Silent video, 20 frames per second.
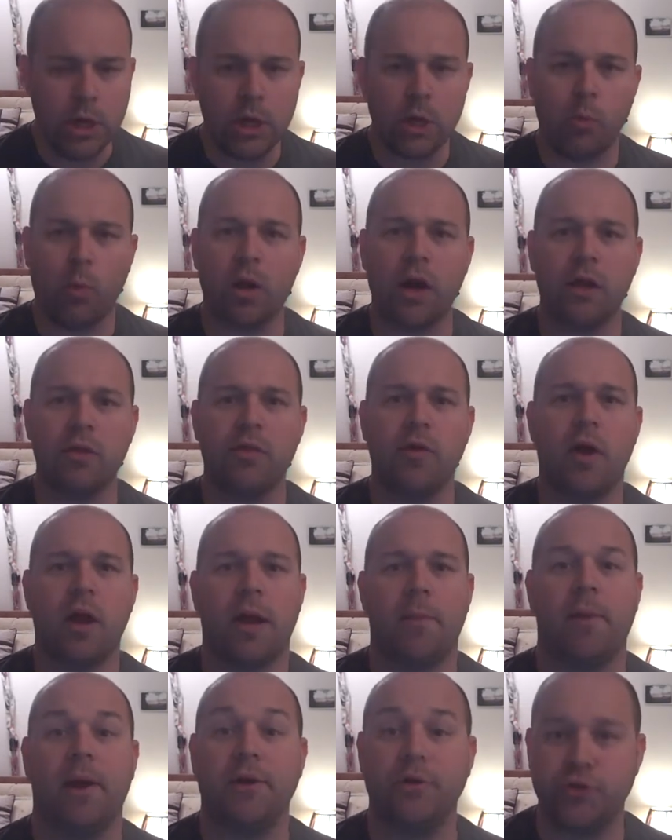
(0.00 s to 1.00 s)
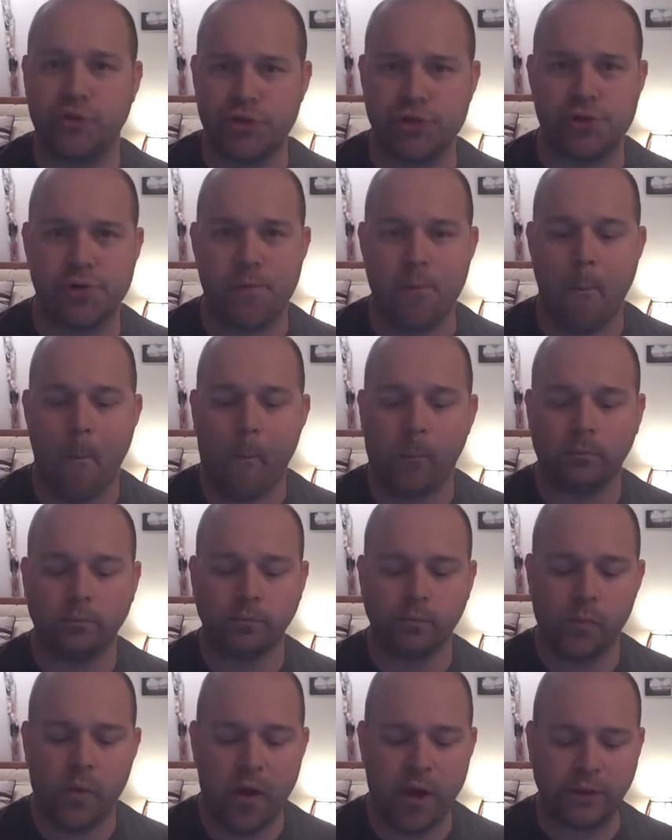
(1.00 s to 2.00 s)
What I thought I might do
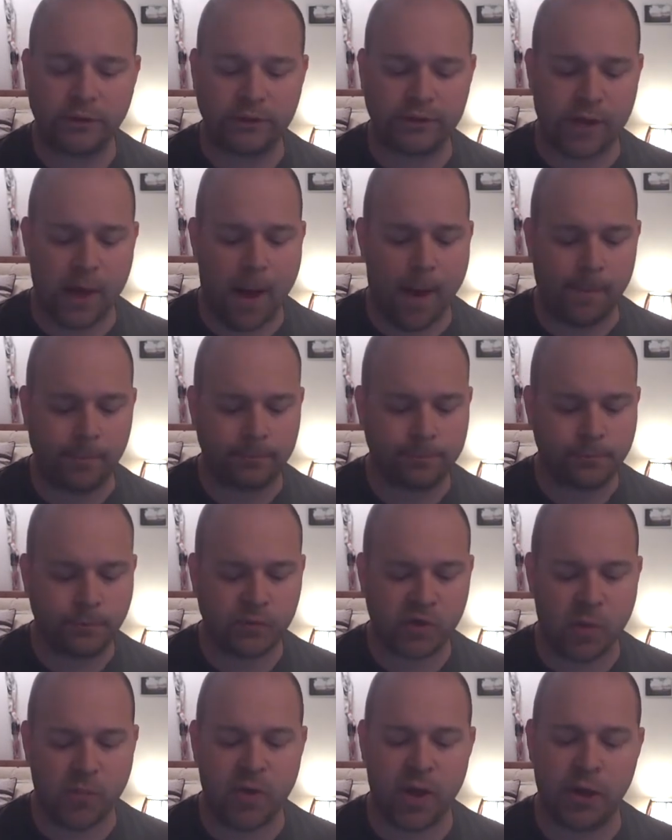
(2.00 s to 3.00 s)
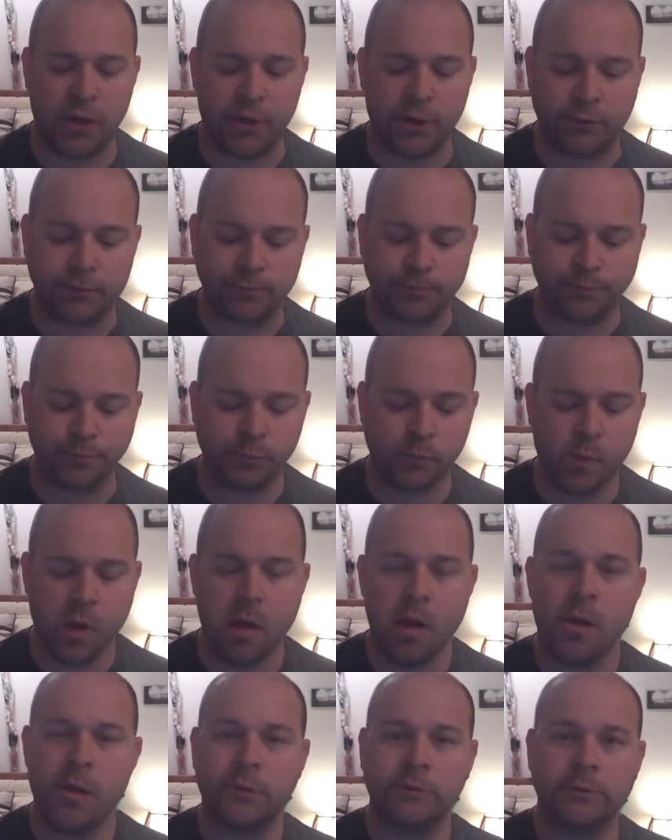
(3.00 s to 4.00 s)
is something a little,
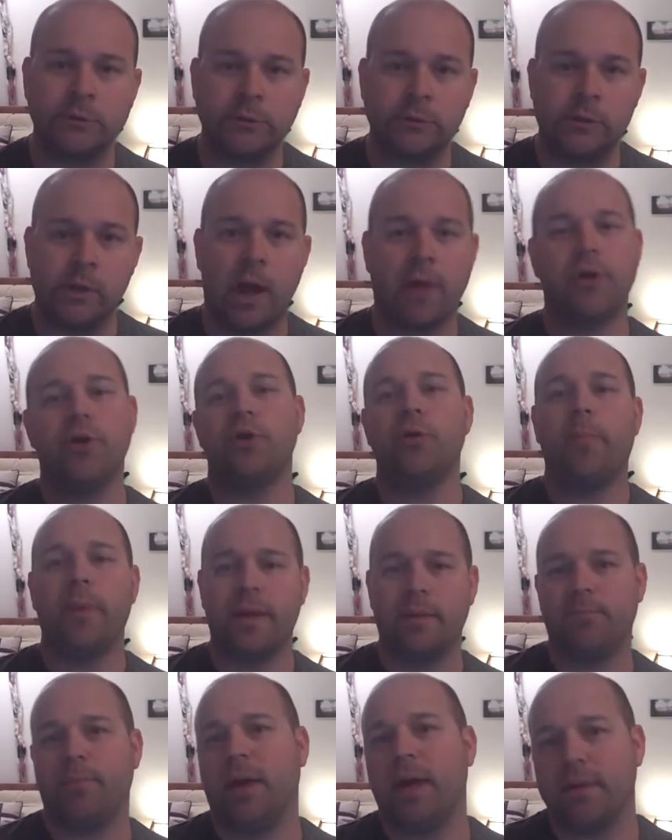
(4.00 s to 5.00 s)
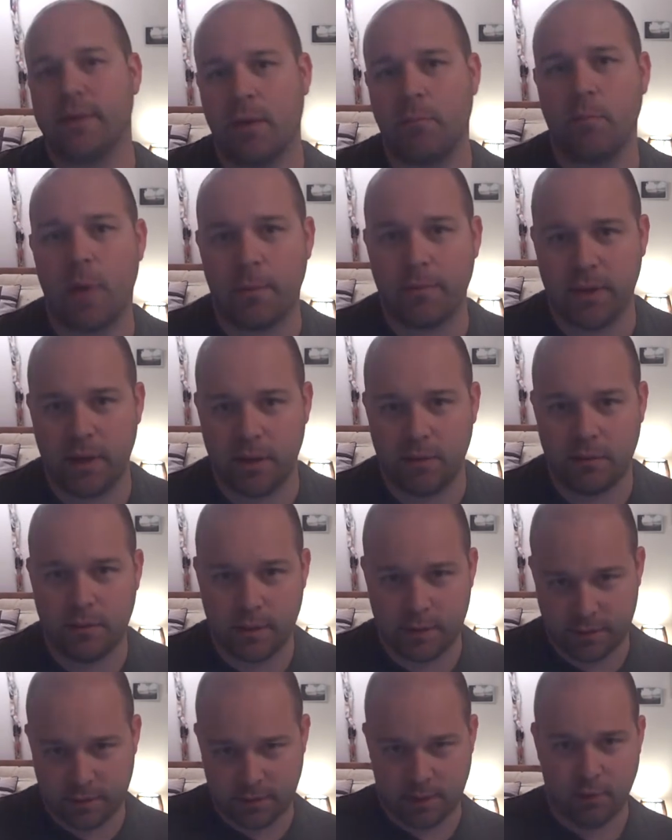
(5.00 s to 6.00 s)
because
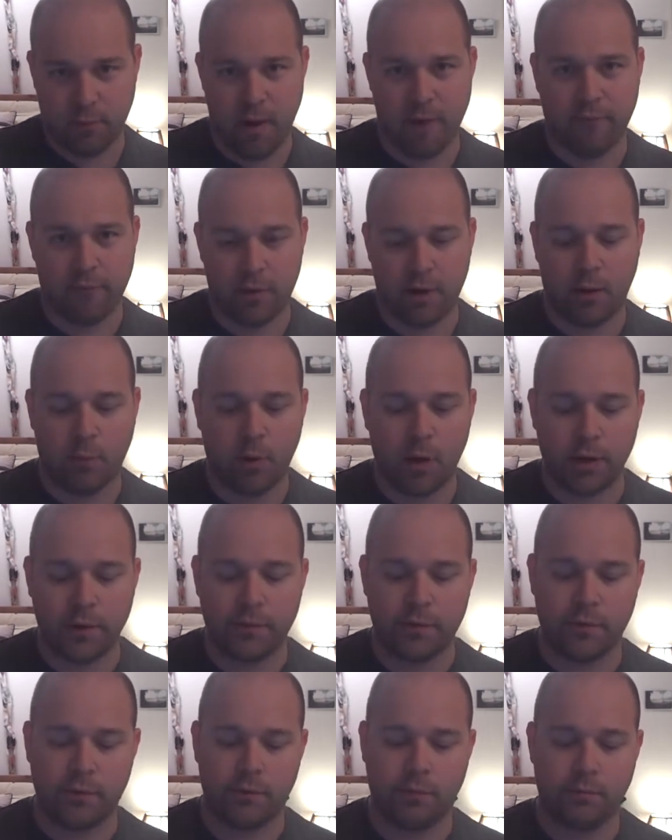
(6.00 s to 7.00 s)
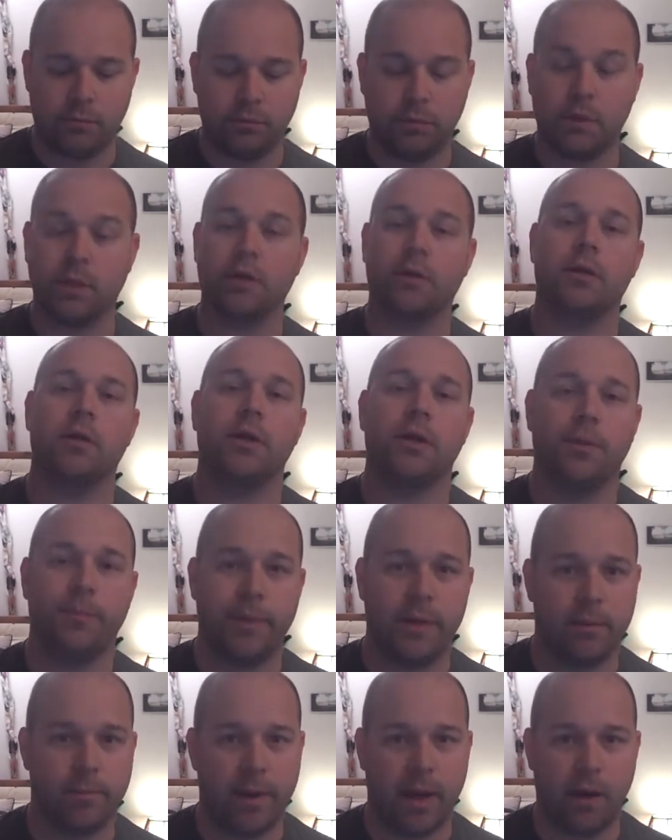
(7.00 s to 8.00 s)
this irreverent. I wanted to learn a little
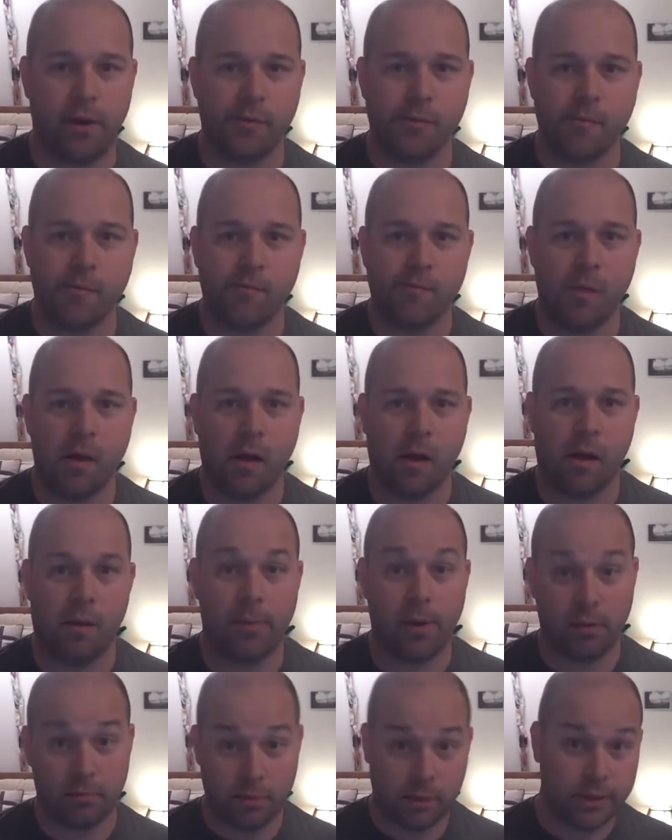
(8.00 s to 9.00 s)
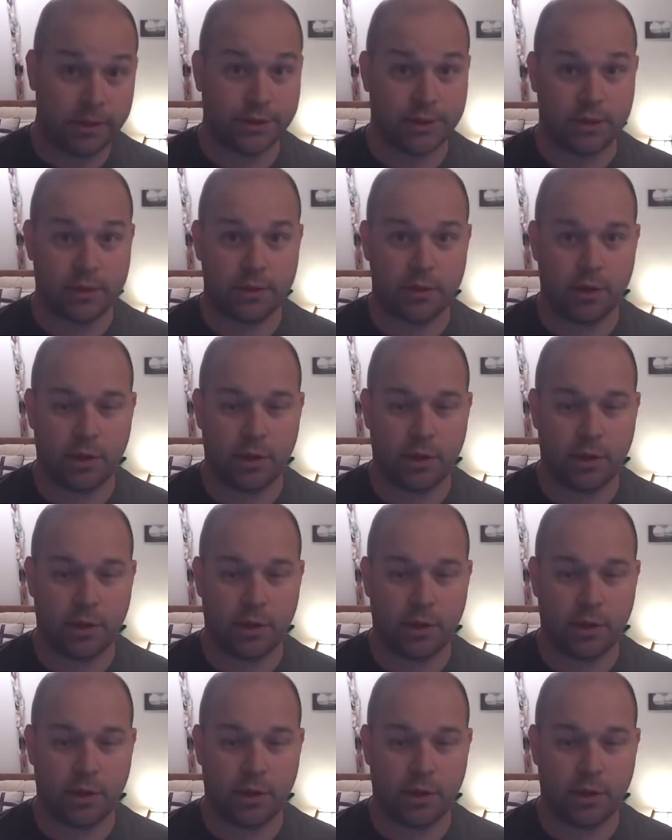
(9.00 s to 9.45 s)
bit about religion,